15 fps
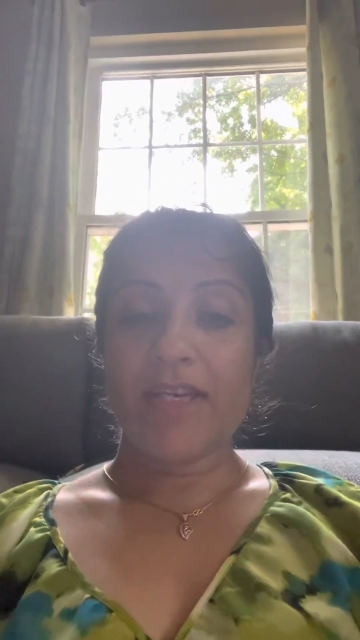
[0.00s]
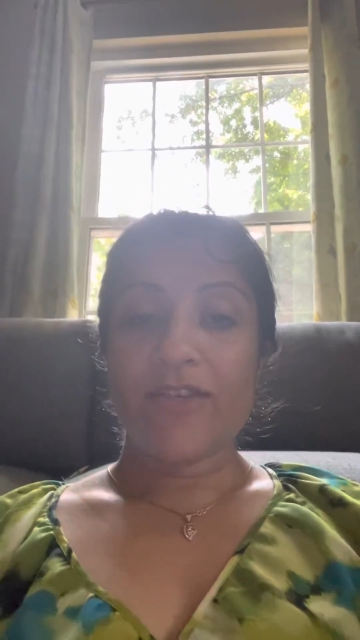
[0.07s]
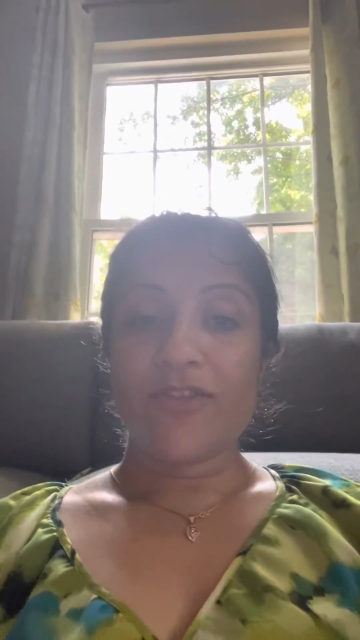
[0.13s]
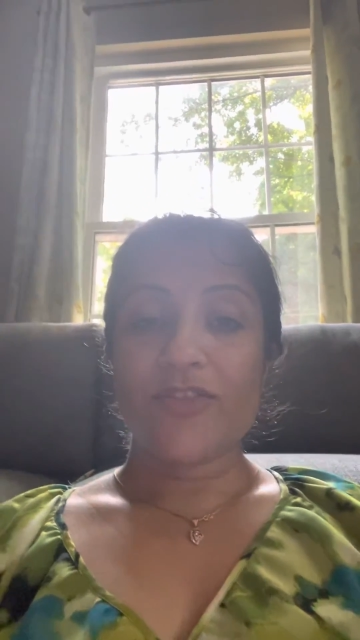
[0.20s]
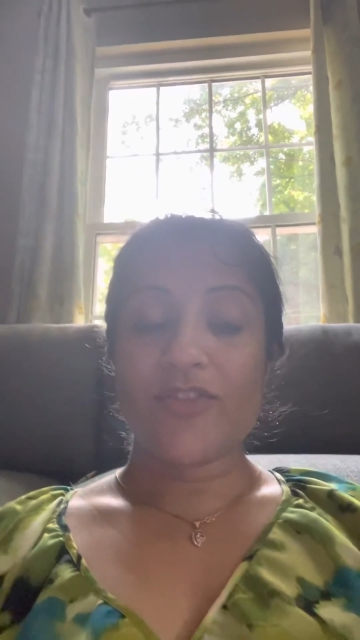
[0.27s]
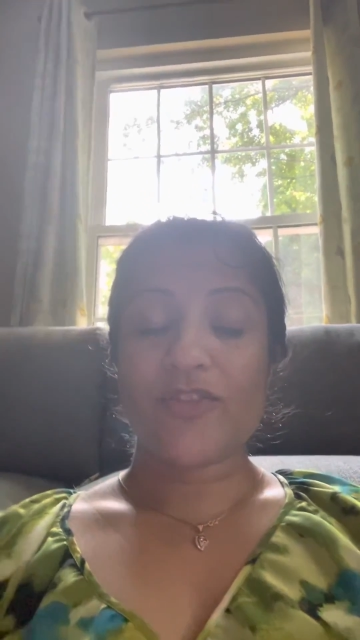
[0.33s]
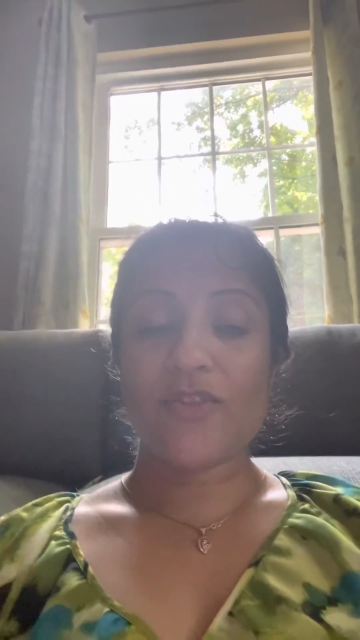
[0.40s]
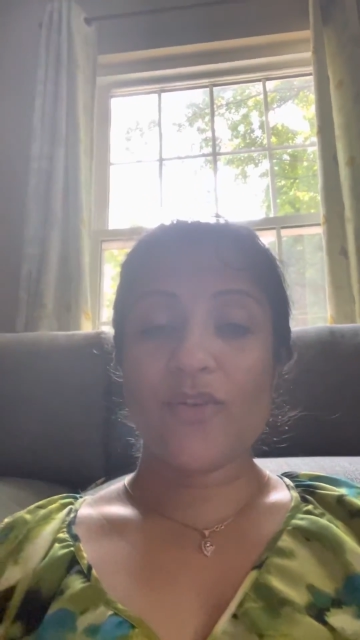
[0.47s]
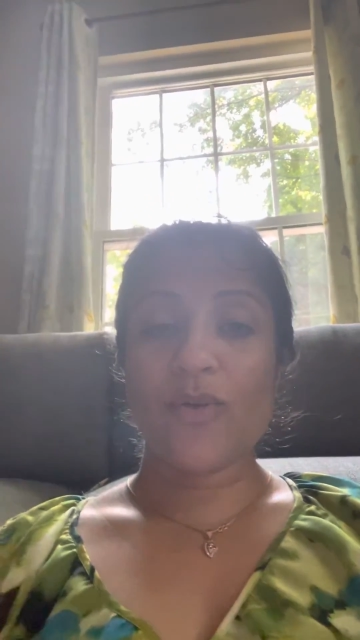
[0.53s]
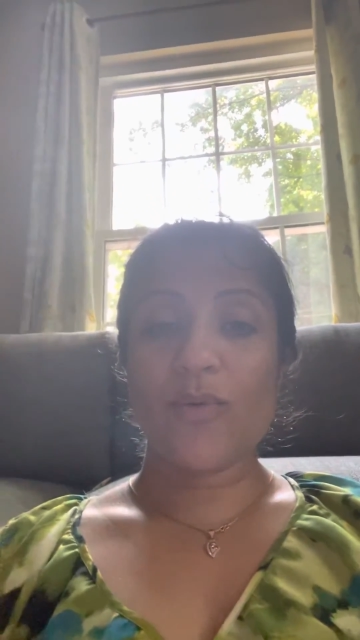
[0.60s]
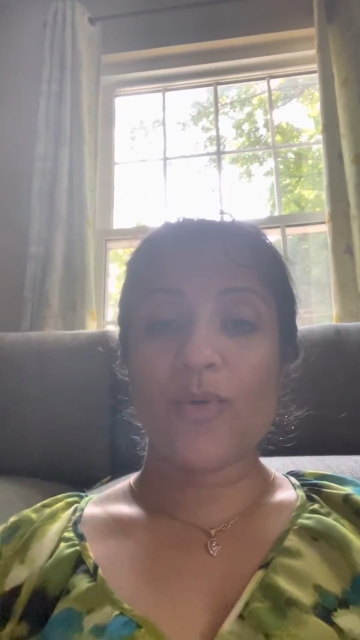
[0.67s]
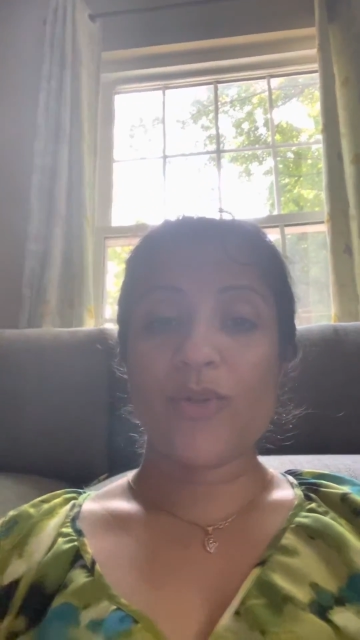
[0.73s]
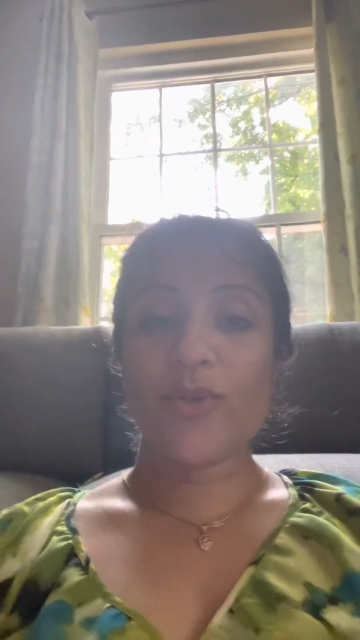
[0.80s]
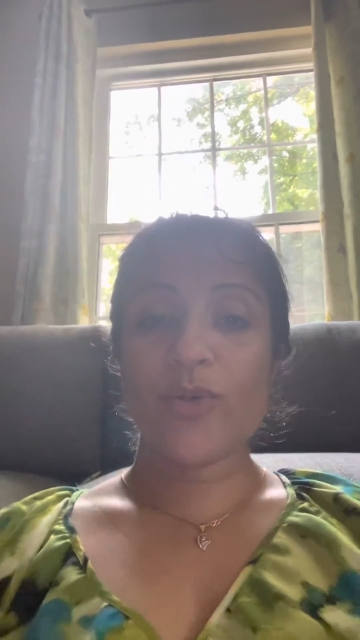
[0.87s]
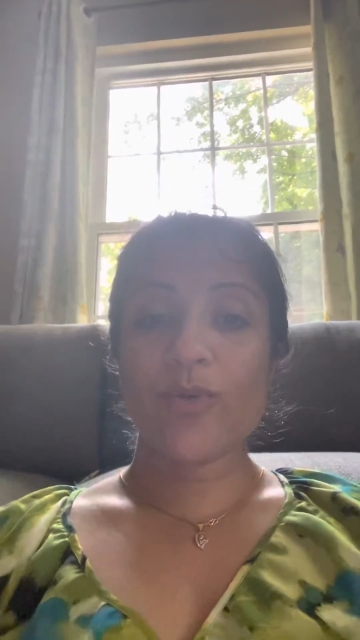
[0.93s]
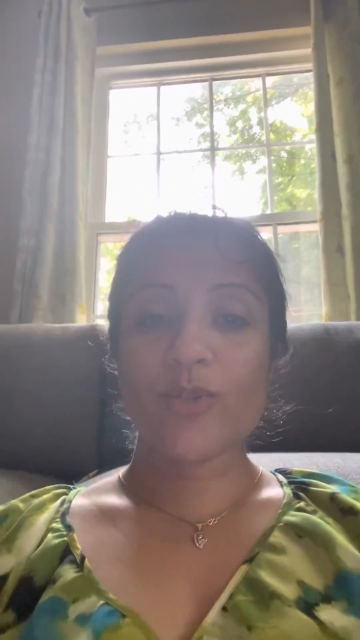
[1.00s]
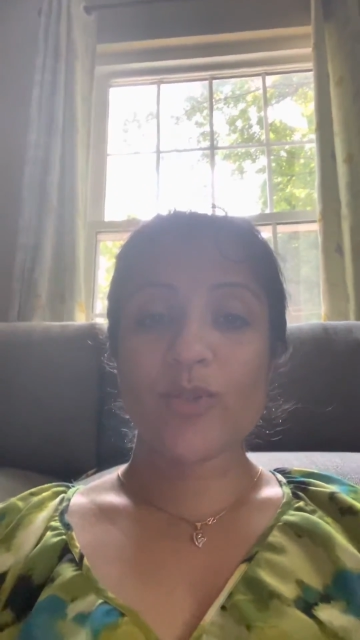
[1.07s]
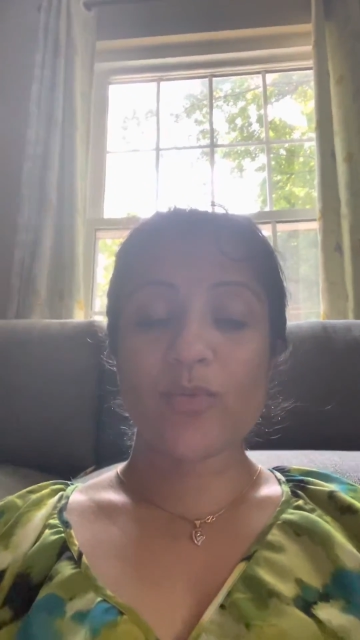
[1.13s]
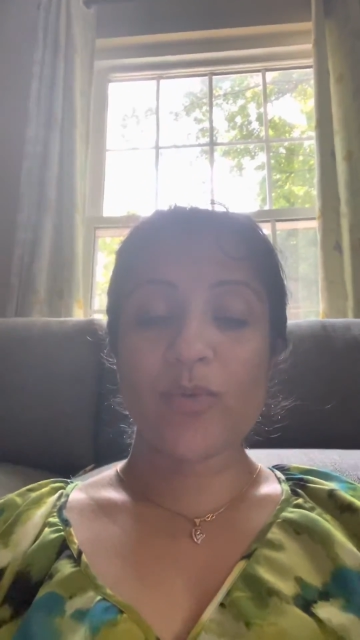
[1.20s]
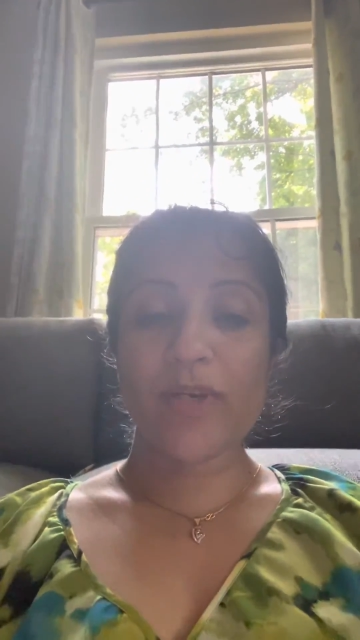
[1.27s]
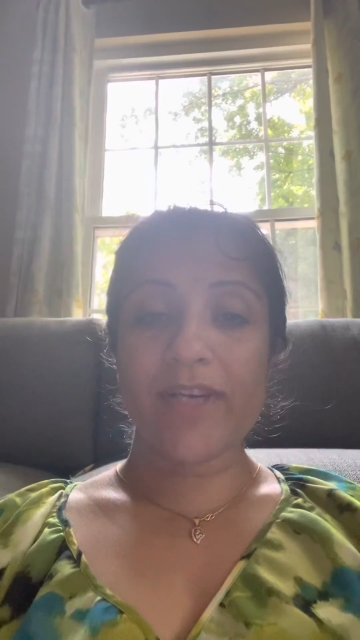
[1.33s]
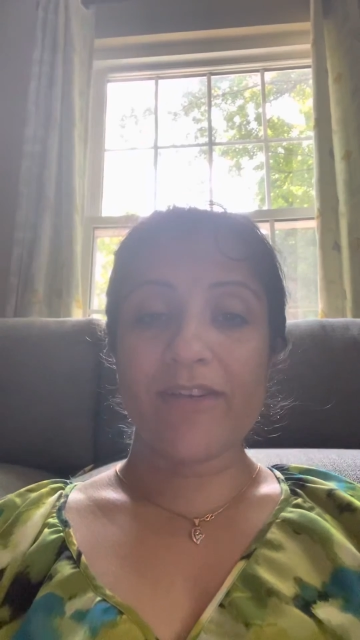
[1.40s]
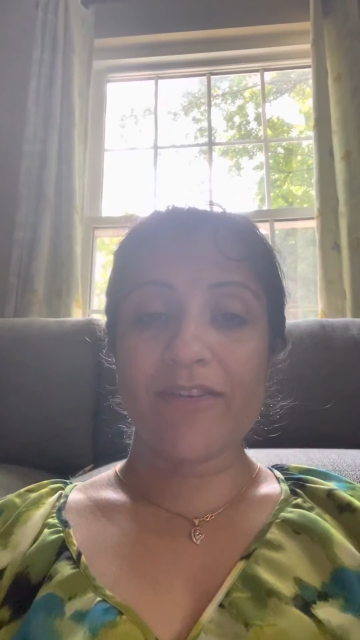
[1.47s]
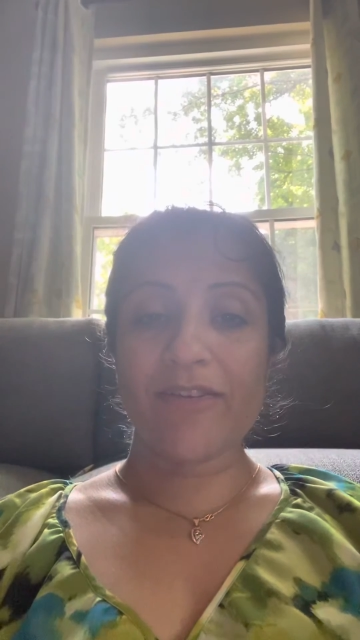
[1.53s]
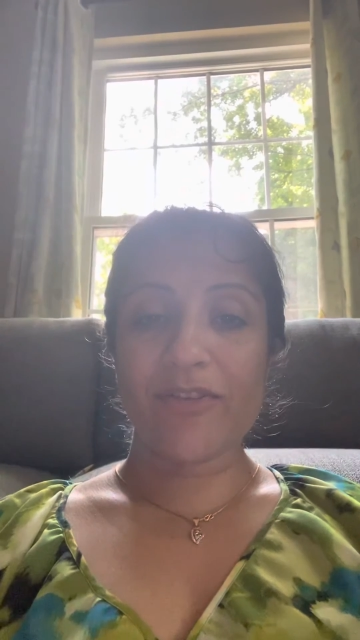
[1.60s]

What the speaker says: So those were